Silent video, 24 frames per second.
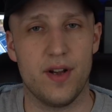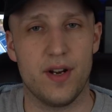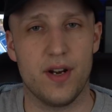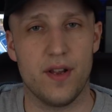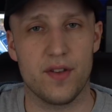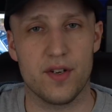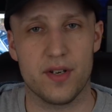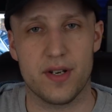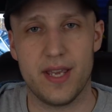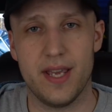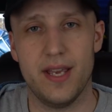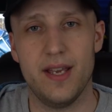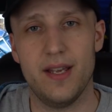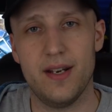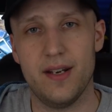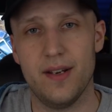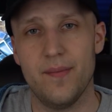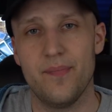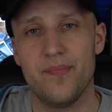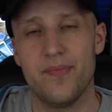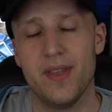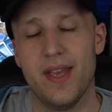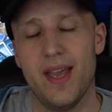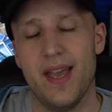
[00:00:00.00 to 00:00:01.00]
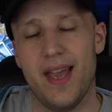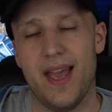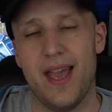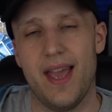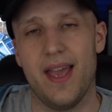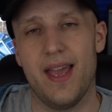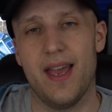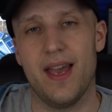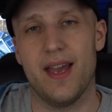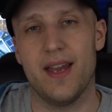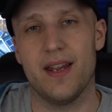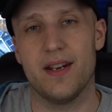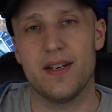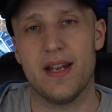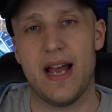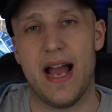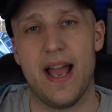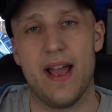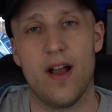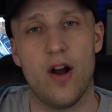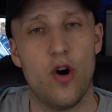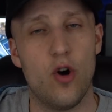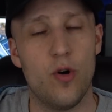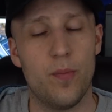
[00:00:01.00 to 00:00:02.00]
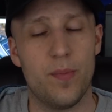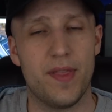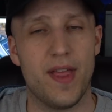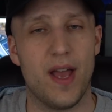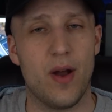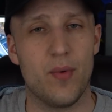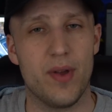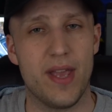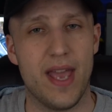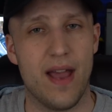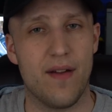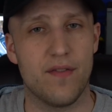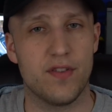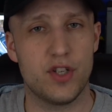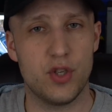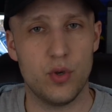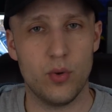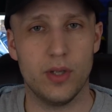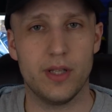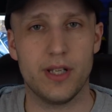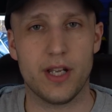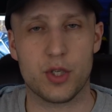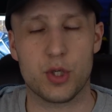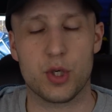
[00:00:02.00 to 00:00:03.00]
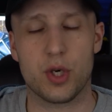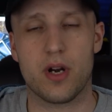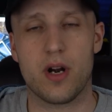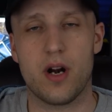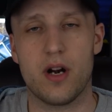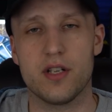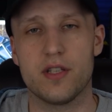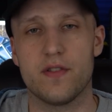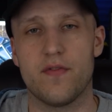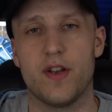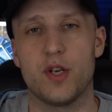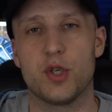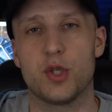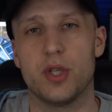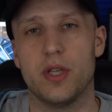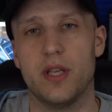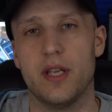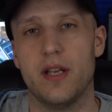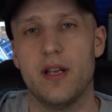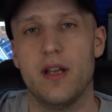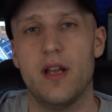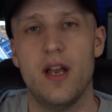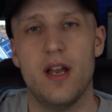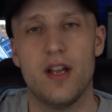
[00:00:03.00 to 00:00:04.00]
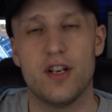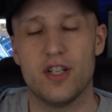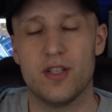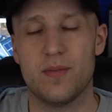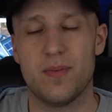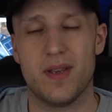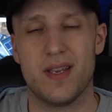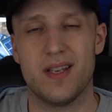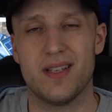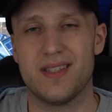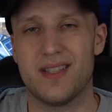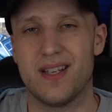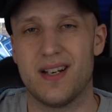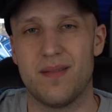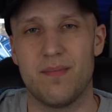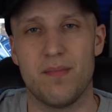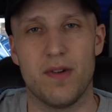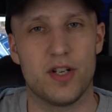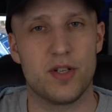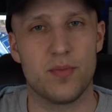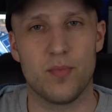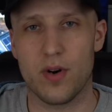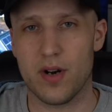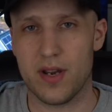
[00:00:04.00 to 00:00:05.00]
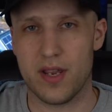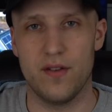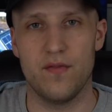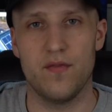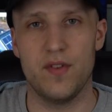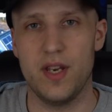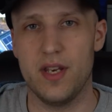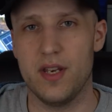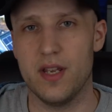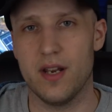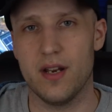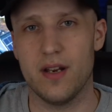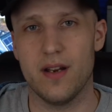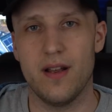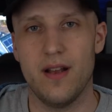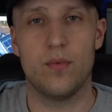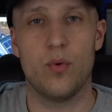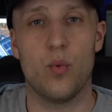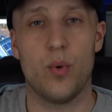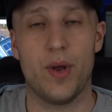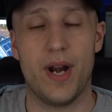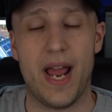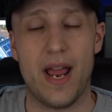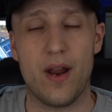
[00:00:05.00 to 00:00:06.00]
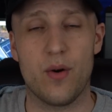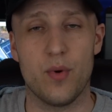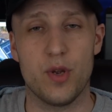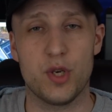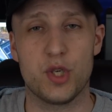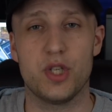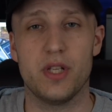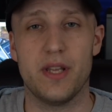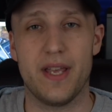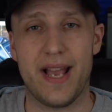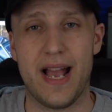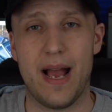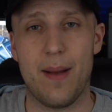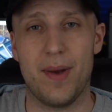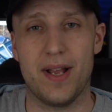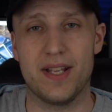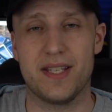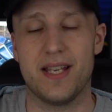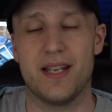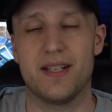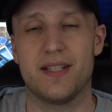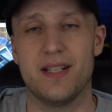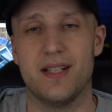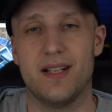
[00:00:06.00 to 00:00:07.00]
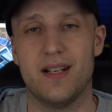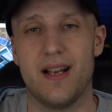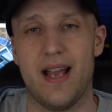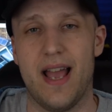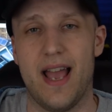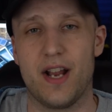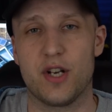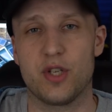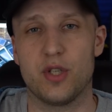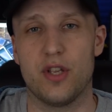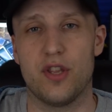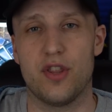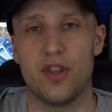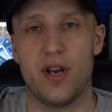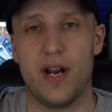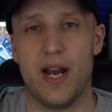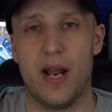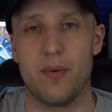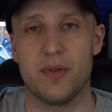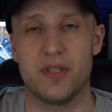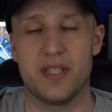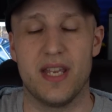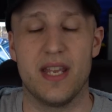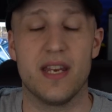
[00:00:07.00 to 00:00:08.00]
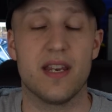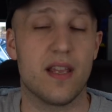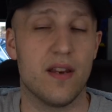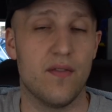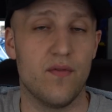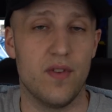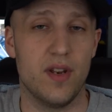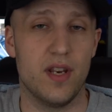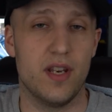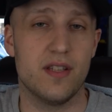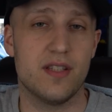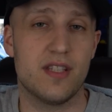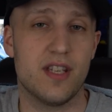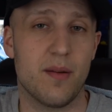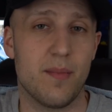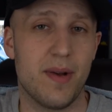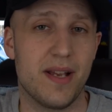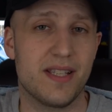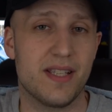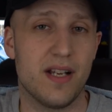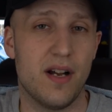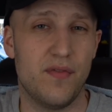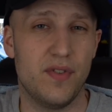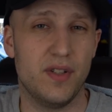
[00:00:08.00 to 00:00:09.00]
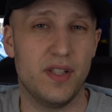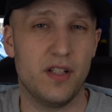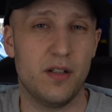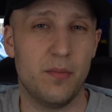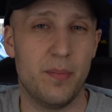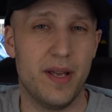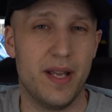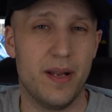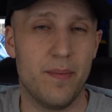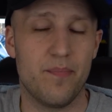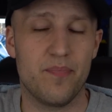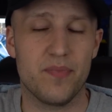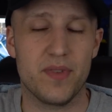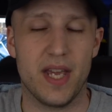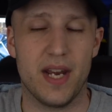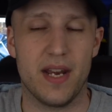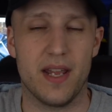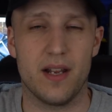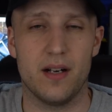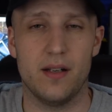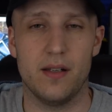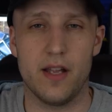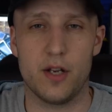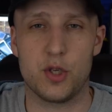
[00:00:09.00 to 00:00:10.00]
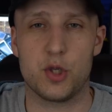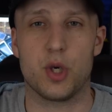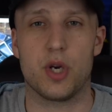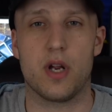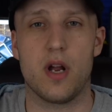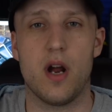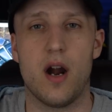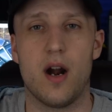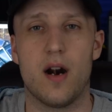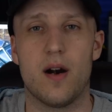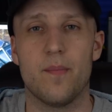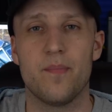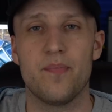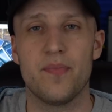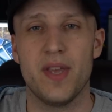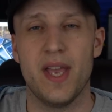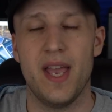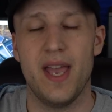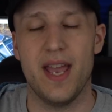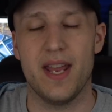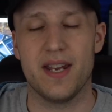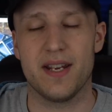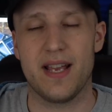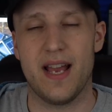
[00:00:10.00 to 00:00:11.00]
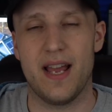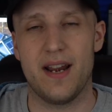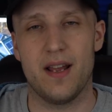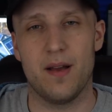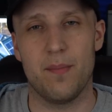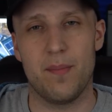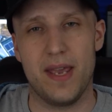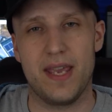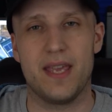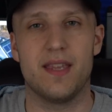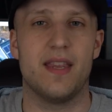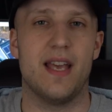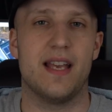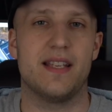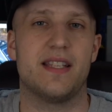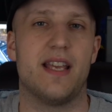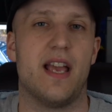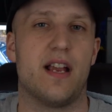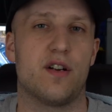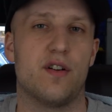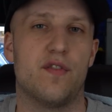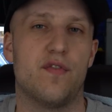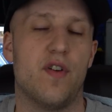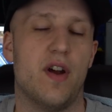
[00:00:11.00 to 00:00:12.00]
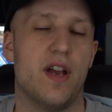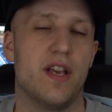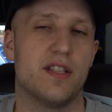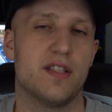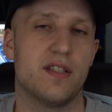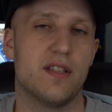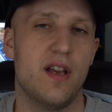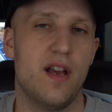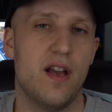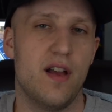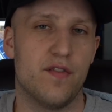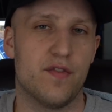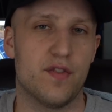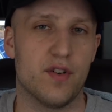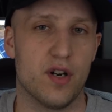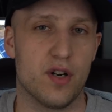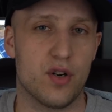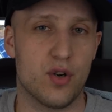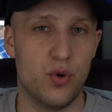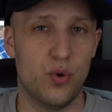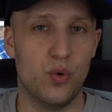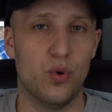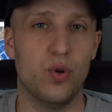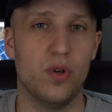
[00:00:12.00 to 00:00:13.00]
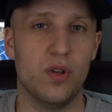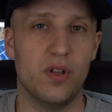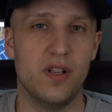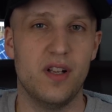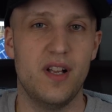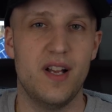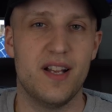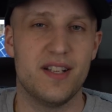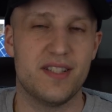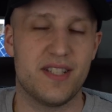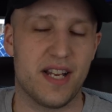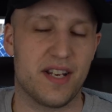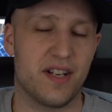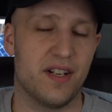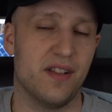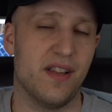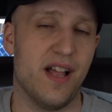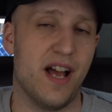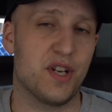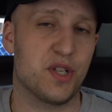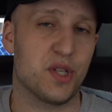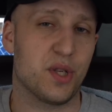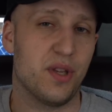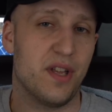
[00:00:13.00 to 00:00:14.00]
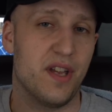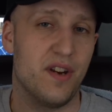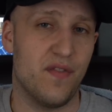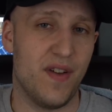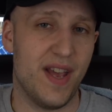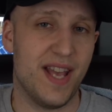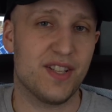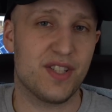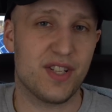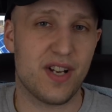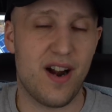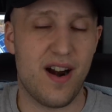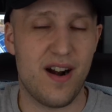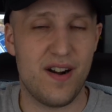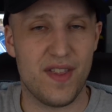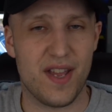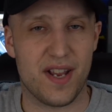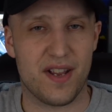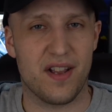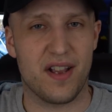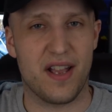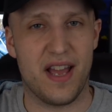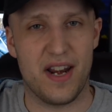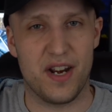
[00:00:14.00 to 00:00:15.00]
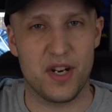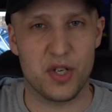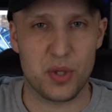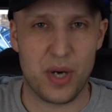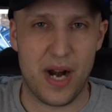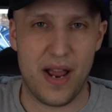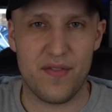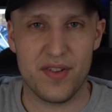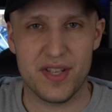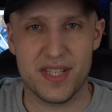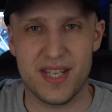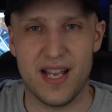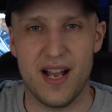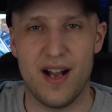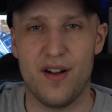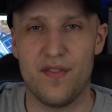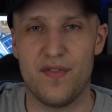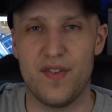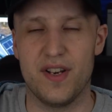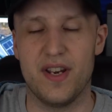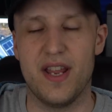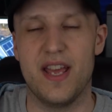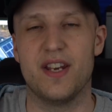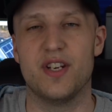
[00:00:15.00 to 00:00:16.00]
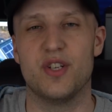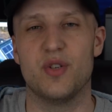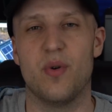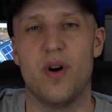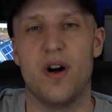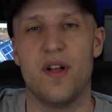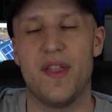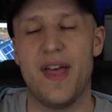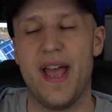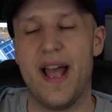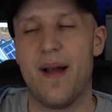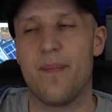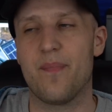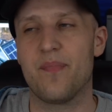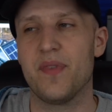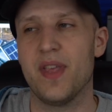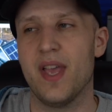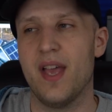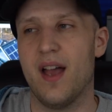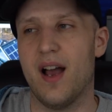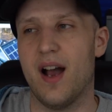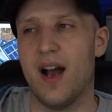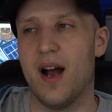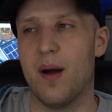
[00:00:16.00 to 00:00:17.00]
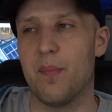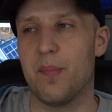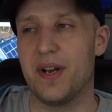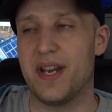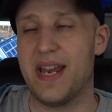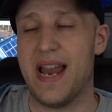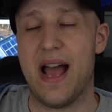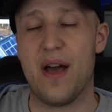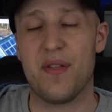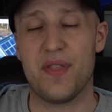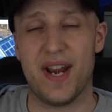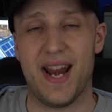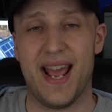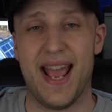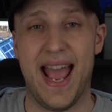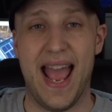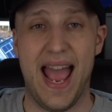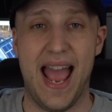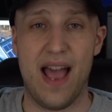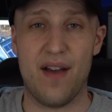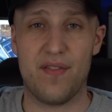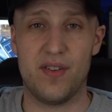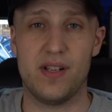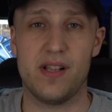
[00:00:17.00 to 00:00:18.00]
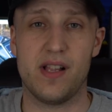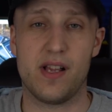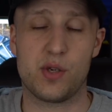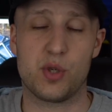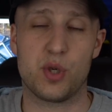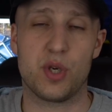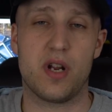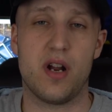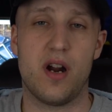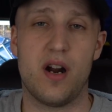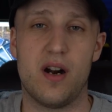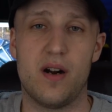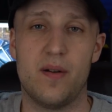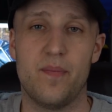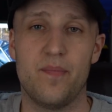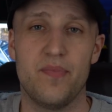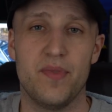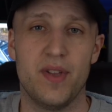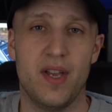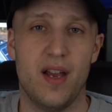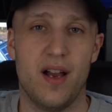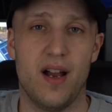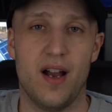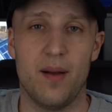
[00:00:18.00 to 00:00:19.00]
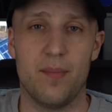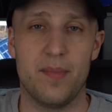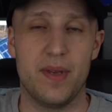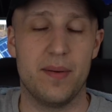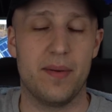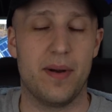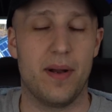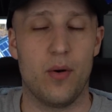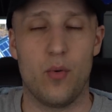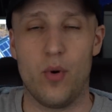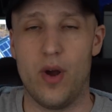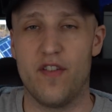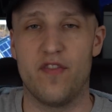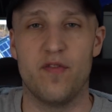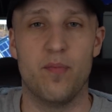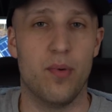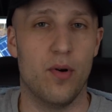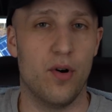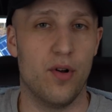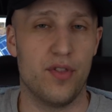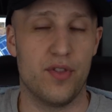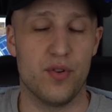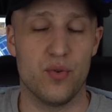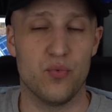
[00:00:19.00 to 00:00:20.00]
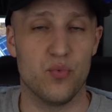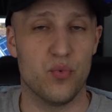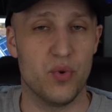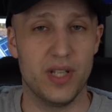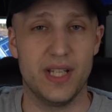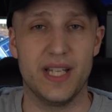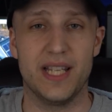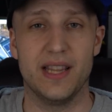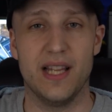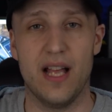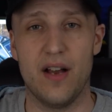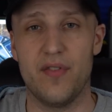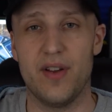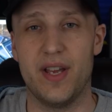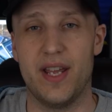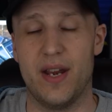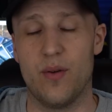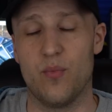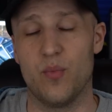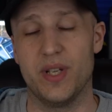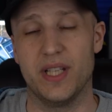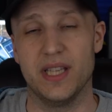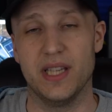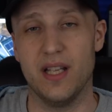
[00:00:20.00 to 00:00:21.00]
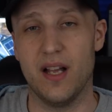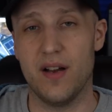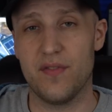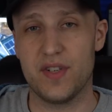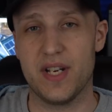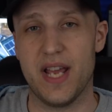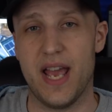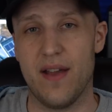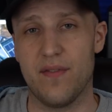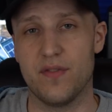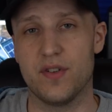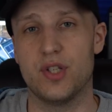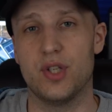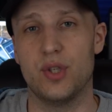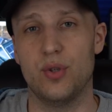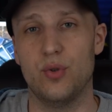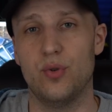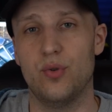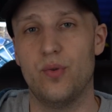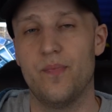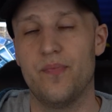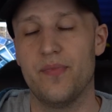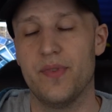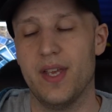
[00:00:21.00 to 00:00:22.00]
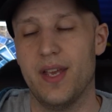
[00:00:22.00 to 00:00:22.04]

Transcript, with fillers: another kid, and I hope that we have 2 electric cars eventually, just because they're much more convenient. When I originally got my Tesla, I actually thought I was inconveniencing myself a little bit, getting an electric car and kind of making that sacrifice for a cool, technologically advanced car that could kind of drive itself and do all that. But now that I have an electric car, me and my wife both really love it, and we'd love to have 2.